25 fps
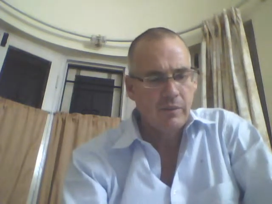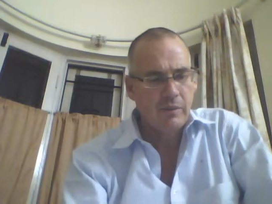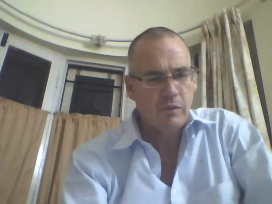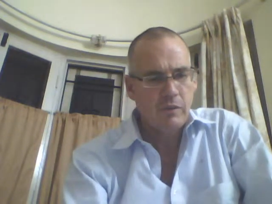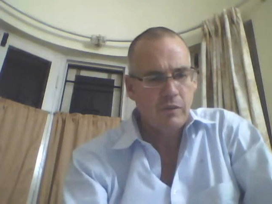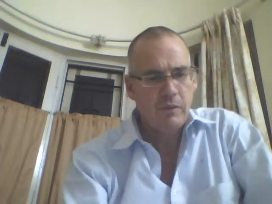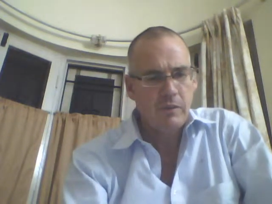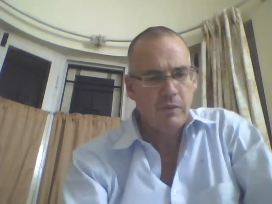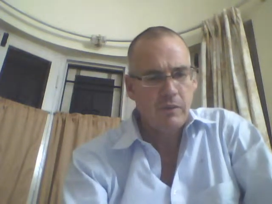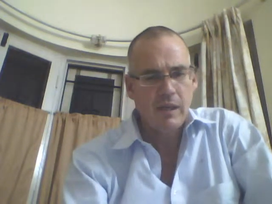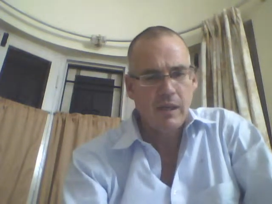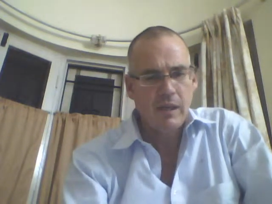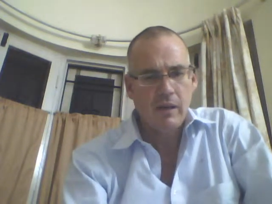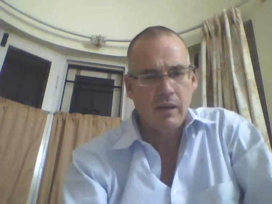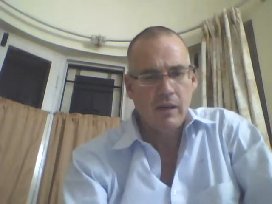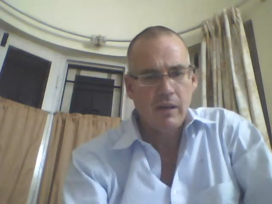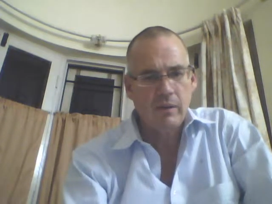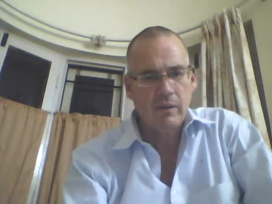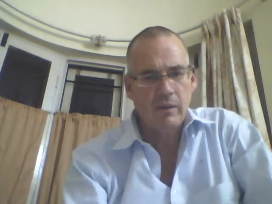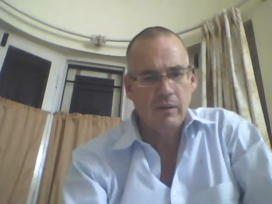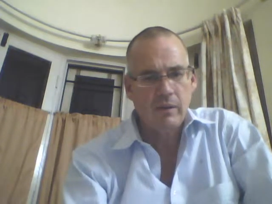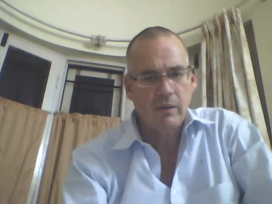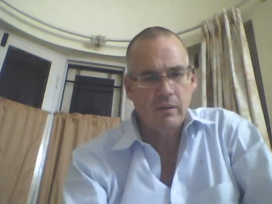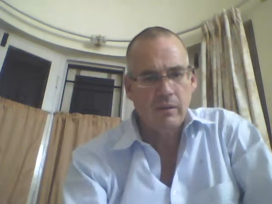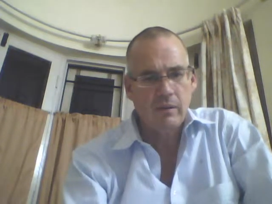took me
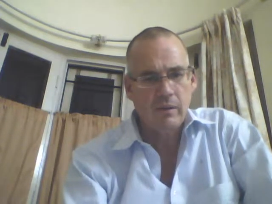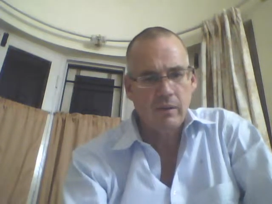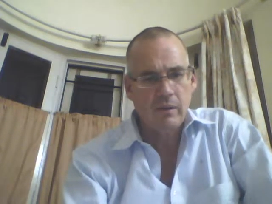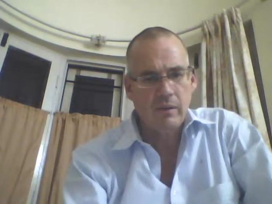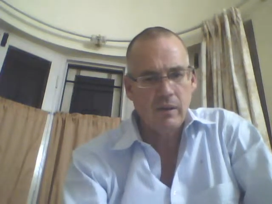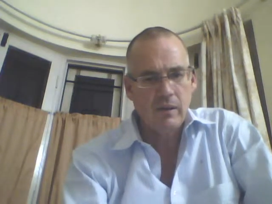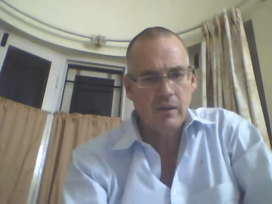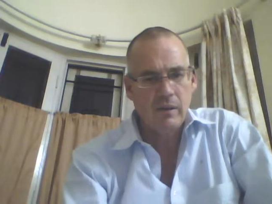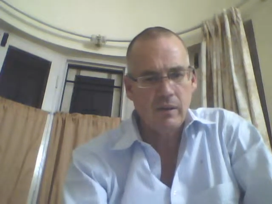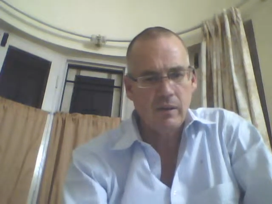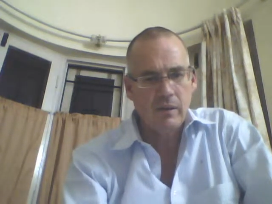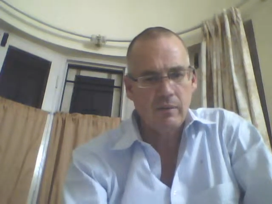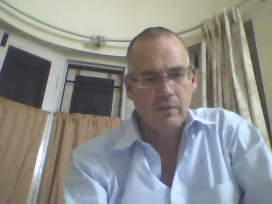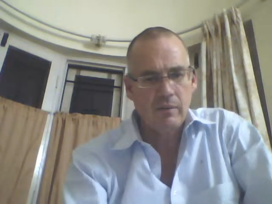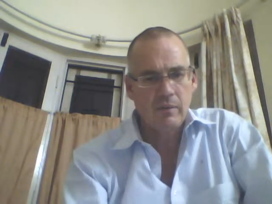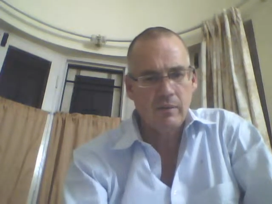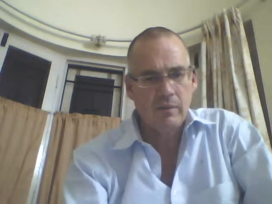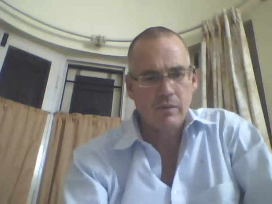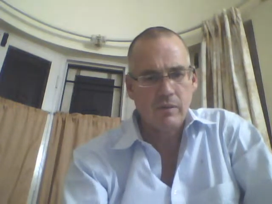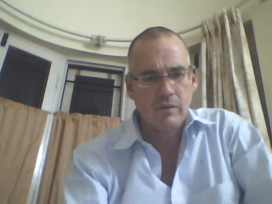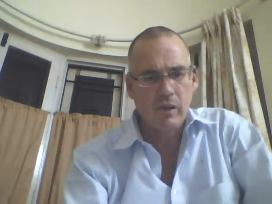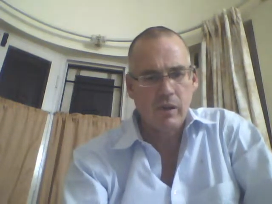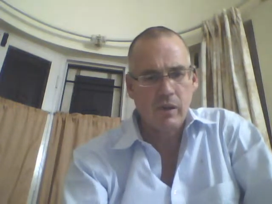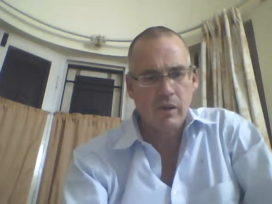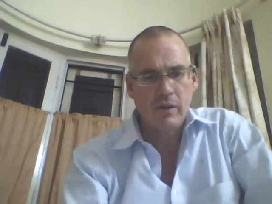down, and
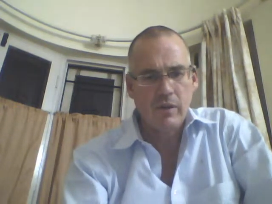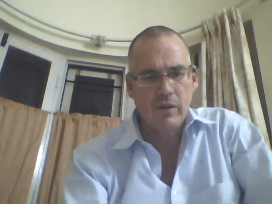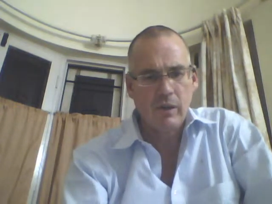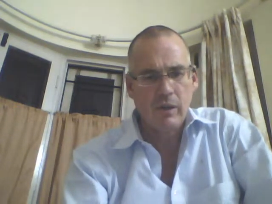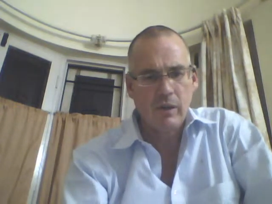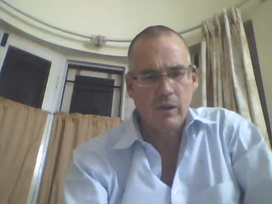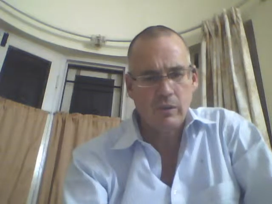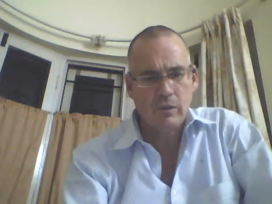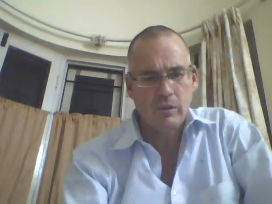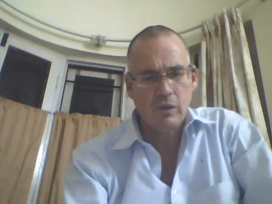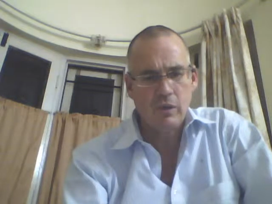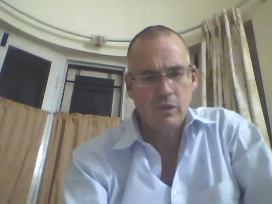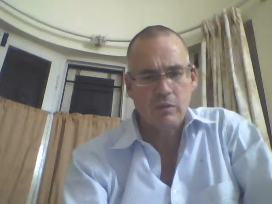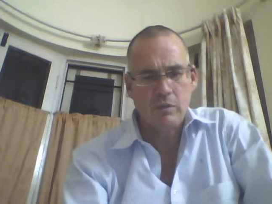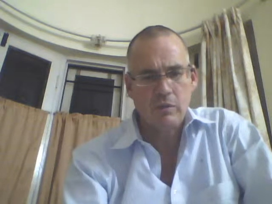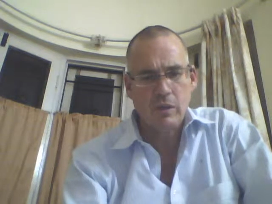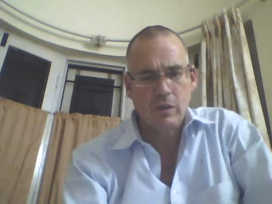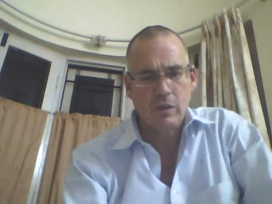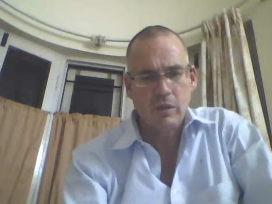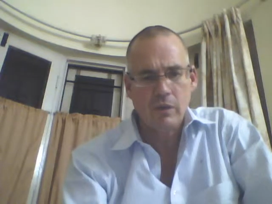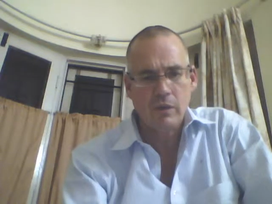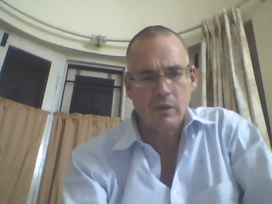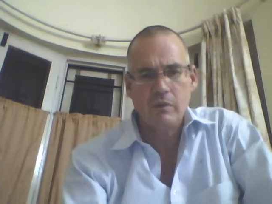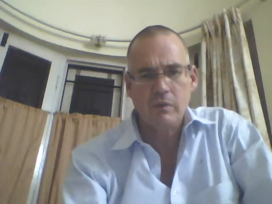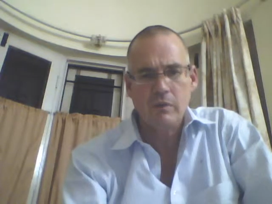all the hotels were
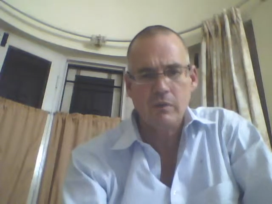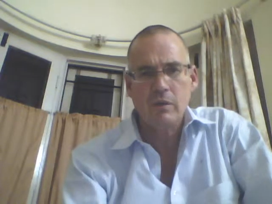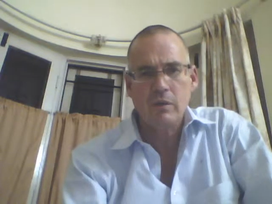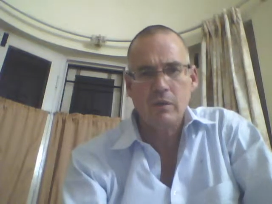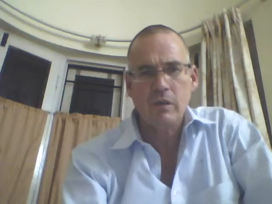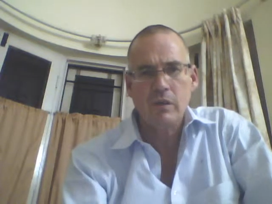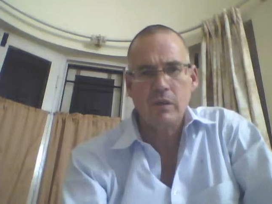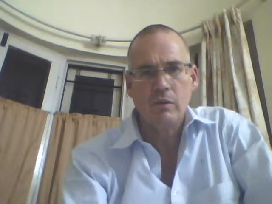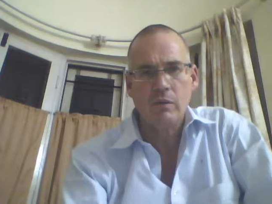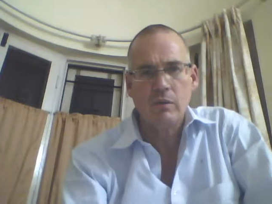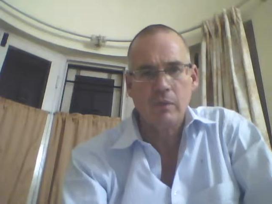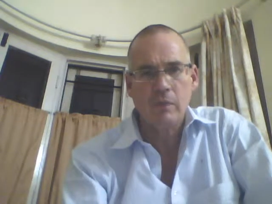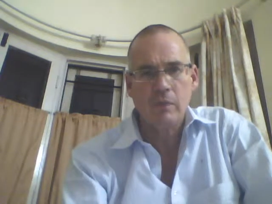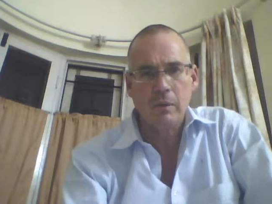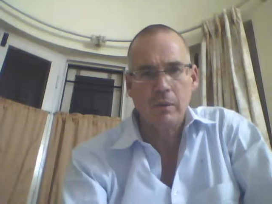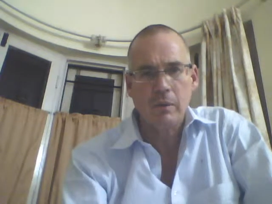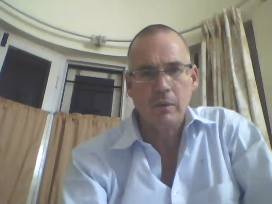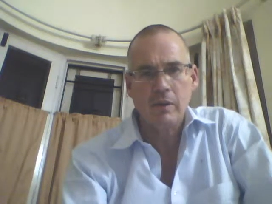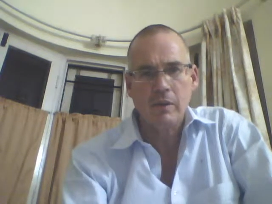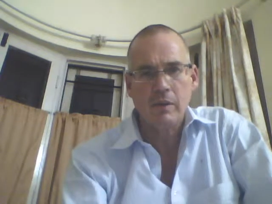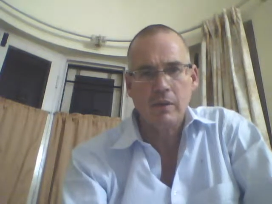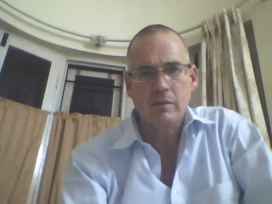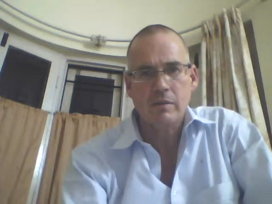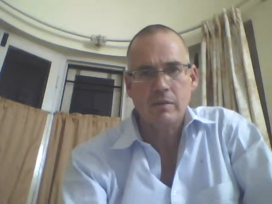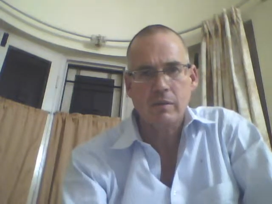closed, so he knew of a
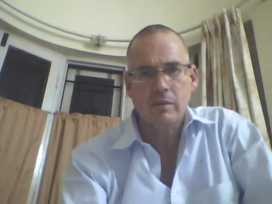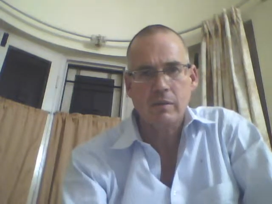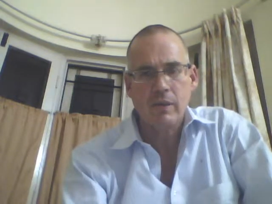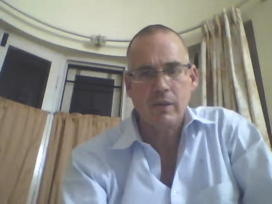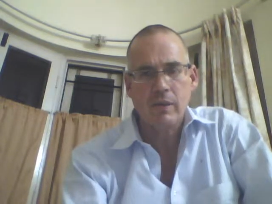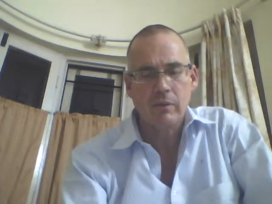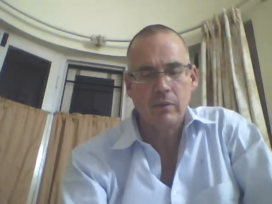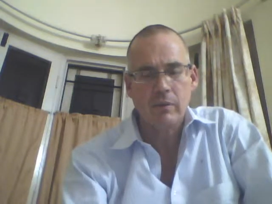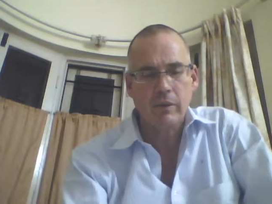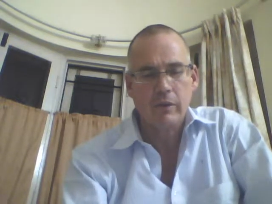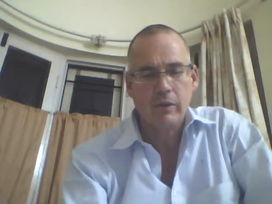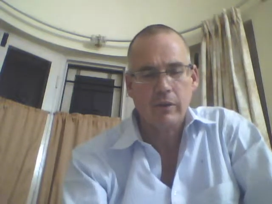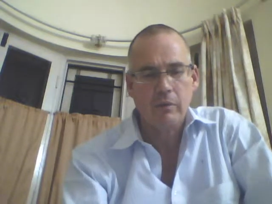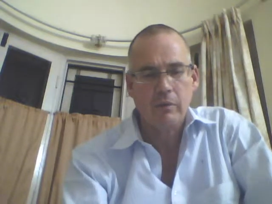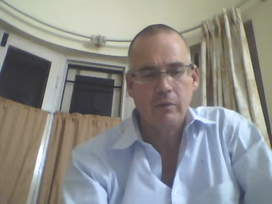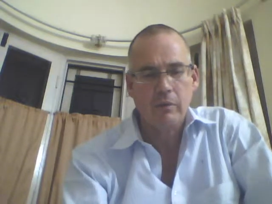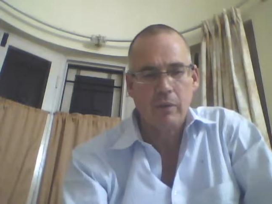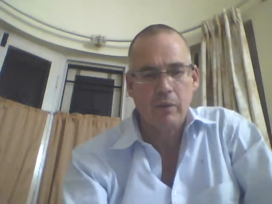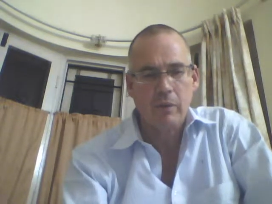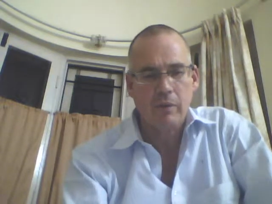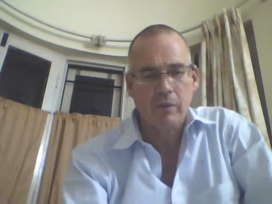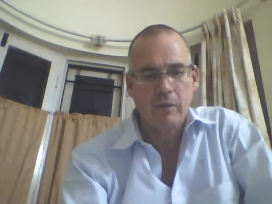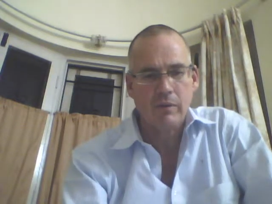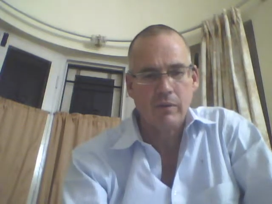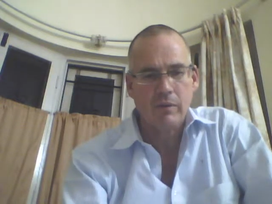place that had really good
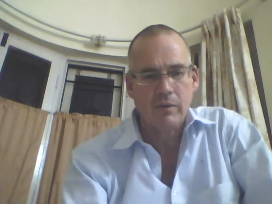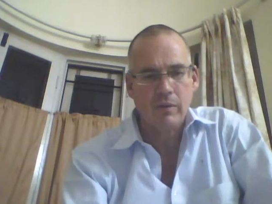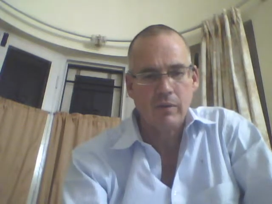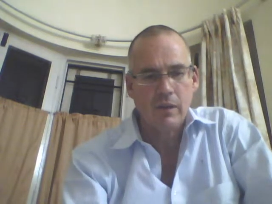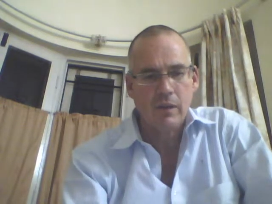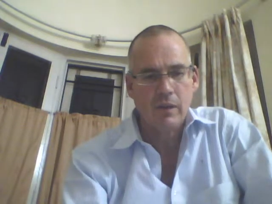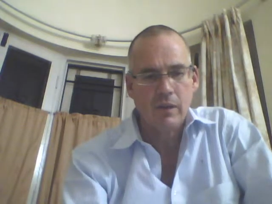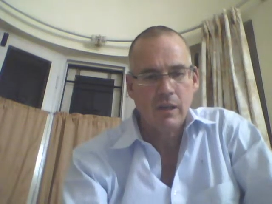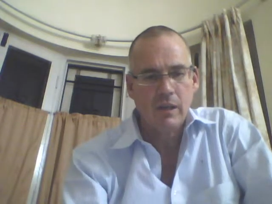breakfast.